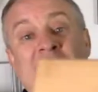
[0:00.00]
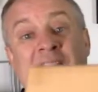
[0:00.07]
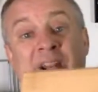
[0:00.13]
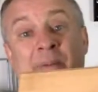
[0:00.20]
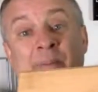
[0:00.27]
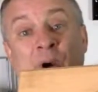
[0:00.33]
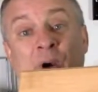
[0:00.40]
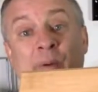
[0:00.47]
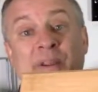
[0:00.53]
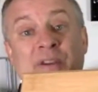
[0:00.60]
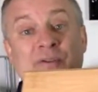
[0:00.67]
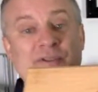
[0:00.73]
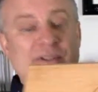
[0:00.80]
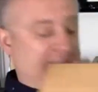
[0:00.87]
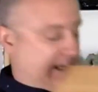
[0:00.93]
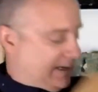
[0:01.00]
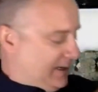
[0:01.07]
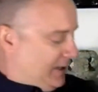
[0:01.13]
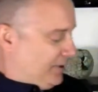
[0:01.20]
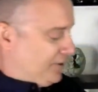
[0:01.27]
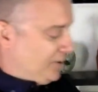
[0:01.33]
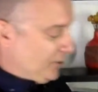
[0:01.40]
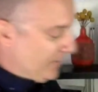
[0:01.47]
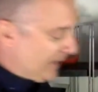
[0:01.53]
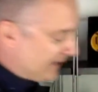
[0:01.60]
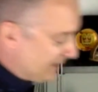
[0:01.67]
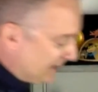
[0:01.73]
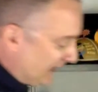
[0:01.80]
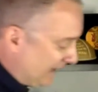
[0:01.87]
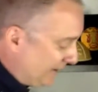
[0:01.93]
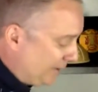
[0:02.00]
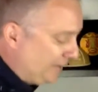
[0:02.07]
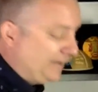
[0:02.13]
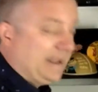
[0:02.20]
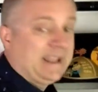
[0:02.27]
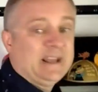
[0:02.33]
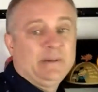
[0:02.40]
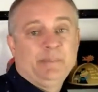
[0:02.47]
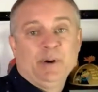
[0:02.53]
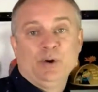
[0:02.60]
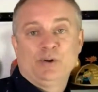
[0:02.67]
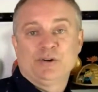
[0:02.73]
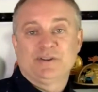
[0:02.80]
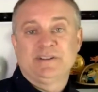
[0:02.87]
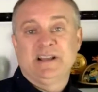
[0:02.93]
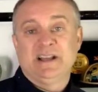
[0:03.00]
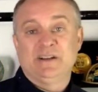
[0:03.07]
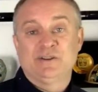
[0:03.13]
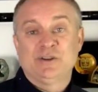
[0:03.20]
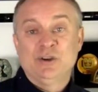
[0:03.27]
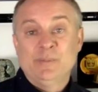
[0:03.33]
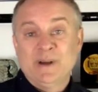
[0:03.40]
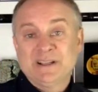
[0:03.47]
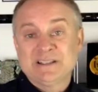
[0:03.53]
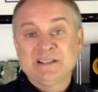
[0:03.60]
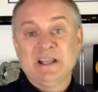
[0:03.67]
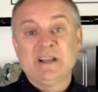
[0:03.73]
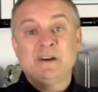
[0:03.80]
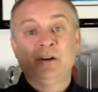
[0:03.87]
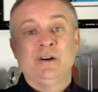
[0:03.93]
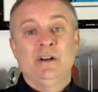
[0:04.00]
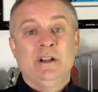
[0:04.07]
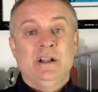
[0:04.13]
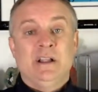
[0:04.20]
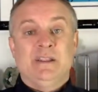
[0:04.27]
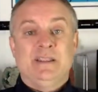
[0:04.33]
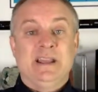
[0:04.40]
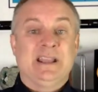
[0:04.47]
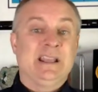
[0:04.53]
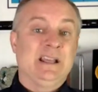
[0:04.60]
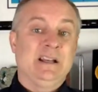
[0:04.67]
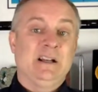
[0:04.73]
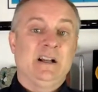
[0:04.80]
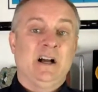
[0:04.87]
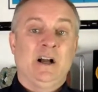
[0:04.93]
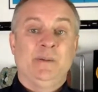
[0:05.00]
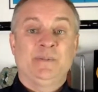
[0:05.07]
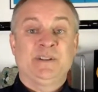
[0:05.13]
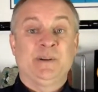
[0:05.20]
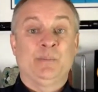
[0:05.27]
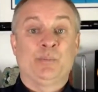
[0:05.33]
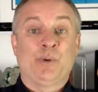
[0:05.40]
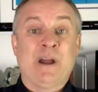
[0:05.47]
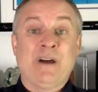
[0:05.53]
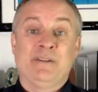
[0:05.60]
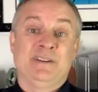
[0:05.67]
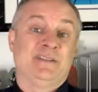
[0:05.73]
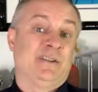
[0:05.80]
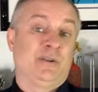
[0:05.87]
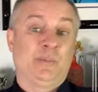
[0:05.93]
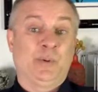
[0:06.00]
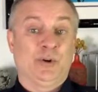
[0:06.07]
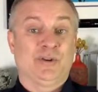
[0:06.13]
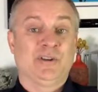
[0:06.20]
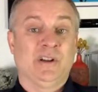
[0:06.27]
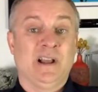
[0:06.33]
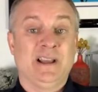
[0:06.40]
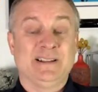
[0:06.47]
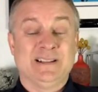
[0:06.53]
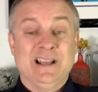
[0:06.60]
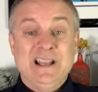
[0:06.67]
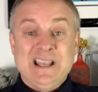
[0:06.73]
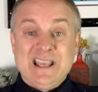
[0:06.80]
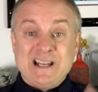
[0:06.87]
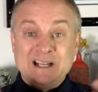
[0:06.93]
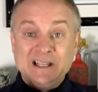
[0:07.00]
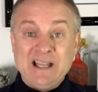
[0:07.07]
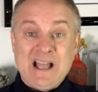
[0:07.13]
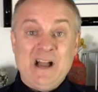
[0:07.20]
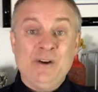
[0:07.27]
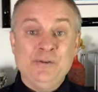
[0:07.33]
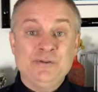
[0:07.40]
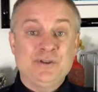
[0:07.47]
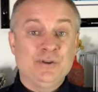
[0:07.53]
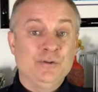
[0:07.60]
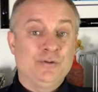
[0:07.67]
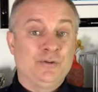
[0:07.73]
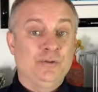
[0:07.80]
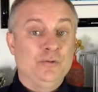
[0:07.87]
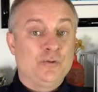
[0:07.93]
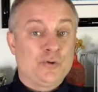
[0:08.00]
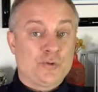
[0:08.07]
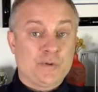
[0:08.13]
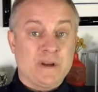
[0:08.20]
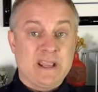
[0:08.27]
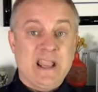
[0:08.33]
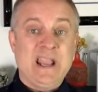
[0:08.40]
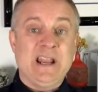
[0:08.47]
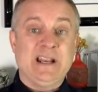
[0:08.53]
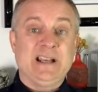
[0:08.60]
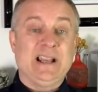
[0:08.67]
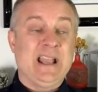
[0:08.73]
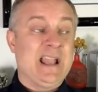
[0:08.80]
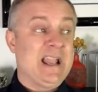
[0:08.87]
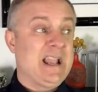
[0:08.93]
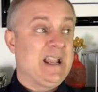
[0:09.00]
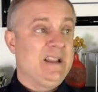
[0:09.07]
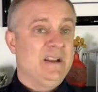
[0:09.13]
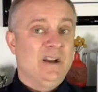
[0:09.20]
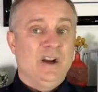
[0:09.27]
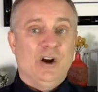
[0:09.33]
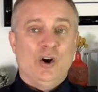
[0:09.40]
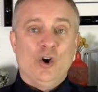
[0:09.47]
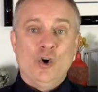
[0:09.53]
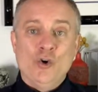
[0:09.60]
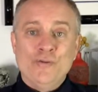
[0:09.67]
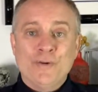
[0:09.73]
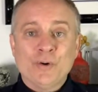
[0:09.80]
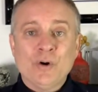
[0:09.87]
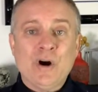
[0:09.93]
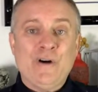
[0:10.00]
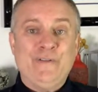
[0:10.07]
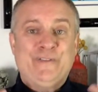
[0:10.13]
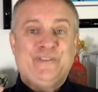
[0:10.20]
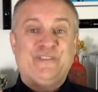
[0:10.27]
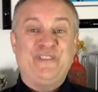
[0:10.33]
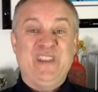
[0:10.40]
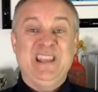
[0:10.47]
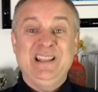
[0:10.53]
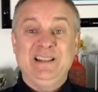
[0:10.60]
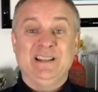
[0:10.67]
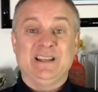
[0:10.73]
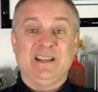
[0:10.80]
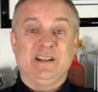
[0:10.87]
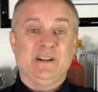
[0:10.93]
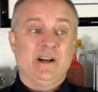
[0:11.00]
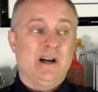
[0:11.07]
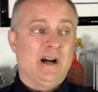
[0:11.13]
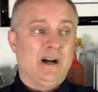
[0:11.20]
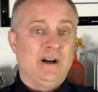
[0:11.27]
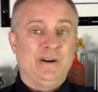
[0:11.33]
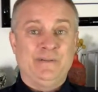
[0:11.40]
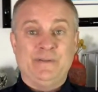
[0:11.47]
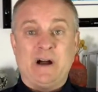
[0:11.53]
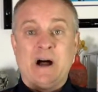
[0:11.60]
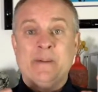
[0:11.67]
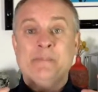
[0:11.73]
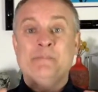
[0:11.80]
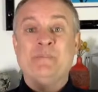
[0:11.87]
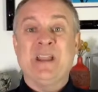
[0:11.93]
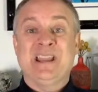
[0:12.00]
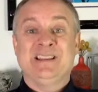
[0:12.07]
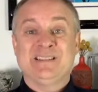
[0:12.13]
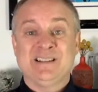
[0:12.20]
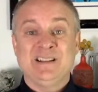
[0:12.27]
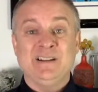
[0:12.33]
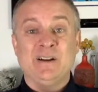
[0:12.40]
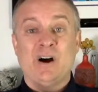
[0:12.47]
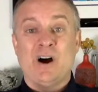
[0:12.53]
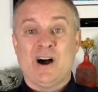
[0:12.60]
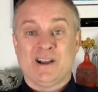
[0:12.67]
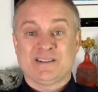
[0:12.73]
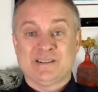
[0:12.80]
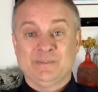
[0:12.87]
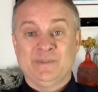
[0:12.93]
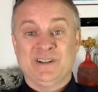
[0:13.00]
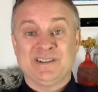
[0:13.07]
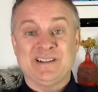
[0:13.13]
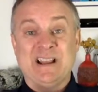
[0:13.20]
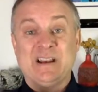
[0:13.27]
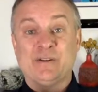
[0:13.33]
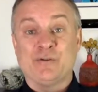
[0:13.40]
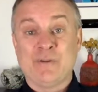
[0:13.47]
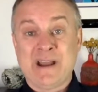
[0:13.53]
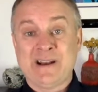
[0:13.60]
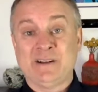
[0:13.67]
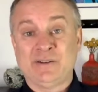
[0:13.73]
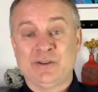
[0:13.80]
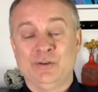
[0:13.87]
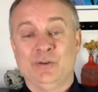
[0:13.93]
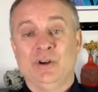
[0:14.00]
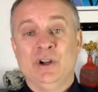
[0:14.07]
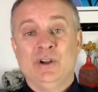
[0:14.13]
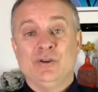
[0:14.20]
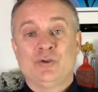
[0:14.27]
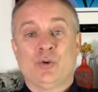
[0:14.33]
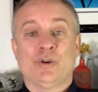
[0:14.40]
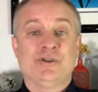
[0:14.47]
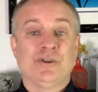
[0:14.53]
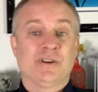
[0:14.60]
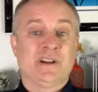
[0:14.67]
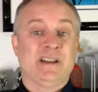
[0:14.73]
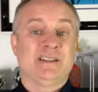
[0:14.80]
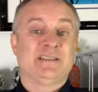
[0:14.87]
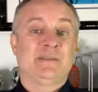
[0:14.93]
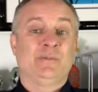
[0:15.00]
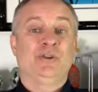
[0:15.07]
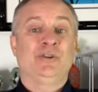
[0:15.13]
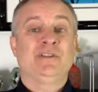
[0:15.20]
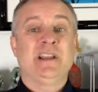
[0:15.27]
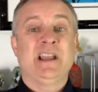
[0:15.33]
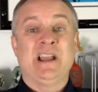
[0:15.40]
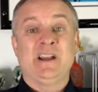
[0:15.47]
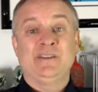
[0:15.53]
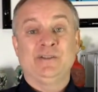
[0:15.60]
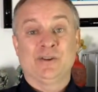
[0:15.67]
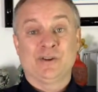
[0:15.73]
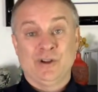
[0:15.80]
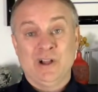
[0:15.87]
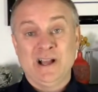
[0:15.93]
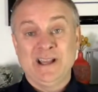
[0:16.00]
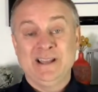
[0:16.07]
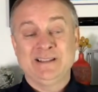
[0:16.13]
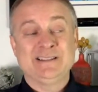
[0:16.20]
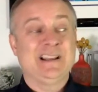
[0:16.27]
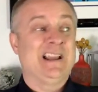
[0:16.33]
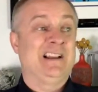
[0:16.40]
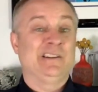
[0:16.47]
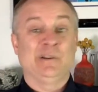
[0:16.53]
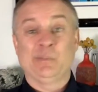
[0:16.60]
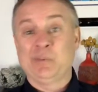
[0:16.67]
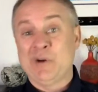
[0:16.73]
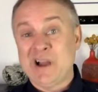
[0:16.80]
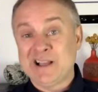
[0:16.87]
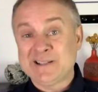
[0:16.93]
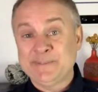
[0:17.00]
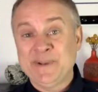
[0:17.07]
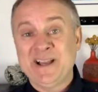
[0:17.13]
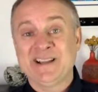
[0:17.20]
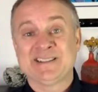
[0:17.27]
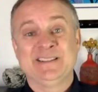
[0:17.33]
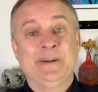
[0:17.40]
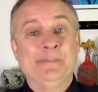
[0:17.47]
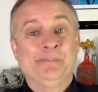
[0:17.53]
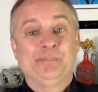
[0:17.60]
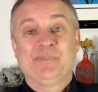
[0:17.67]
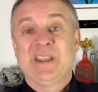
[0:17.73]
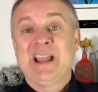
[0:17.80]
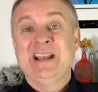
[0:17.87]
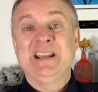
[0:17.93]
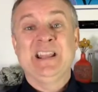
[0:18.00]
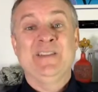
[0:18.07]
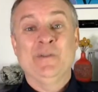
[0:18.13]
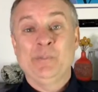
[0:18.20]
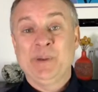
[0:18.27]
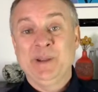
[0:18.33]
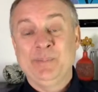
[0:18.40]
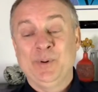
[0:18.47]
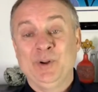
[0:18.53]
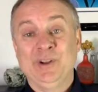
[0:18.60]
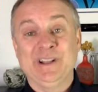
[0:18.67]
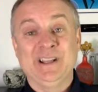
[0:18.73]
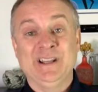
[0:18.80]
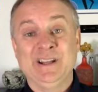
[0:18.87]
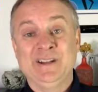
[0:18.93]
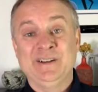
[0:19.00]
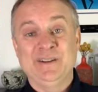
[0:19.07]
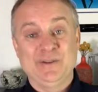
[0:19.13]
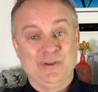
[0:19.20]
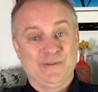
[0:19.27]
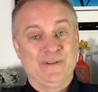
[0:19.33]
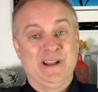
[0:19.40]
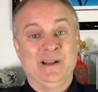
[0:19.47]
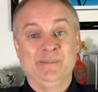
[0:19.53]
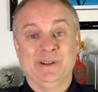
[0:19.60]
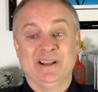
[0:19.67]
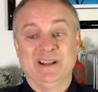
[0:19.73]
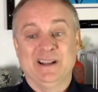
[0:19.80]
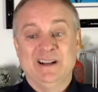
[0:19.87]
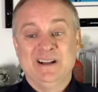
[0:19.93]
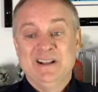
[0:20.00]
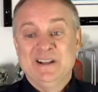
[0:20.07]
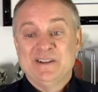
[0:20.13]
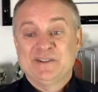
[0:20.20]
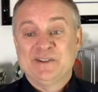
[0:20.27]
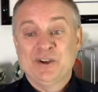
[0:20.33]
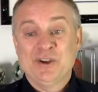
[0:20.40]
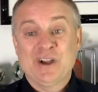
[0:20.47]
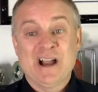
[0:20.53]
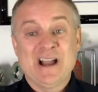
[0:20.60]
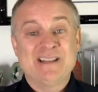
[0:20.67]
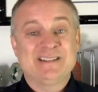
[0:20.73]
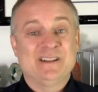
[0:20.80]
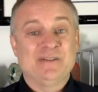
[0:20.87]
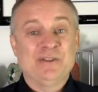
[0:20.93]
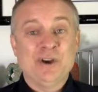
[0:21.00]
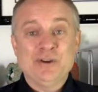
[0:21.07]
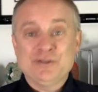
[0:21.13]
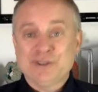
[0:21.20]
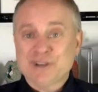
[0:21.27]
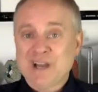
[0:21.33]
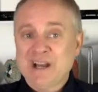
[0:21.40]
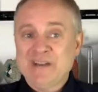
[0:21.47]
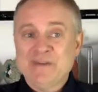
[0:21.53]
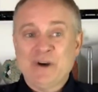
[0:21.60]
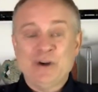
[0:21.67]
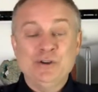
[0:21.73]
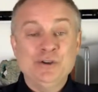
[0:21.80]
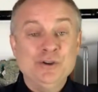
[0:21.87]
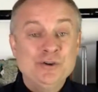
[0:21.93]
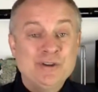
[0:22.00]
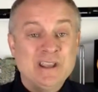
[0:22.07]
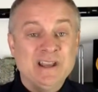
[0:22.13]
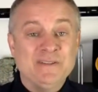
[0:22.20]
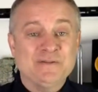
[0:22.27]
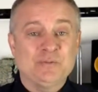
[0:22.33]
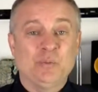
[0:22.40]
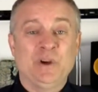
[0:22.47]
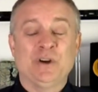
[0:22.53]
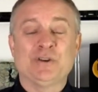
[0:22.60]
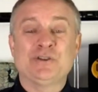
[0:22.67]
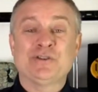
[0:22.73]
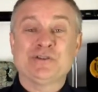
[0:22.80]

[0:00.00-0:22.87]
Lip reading: they get a barbecue set. 2 months later, they get a poker set. 2 months later, they get some brownies that are personalized. It allows you to create a overall feeling of amazing awesomeness and gratitude towards your customers and your clients and your prospects and even people in your family. So you guys, those are kind of our new gifts. We are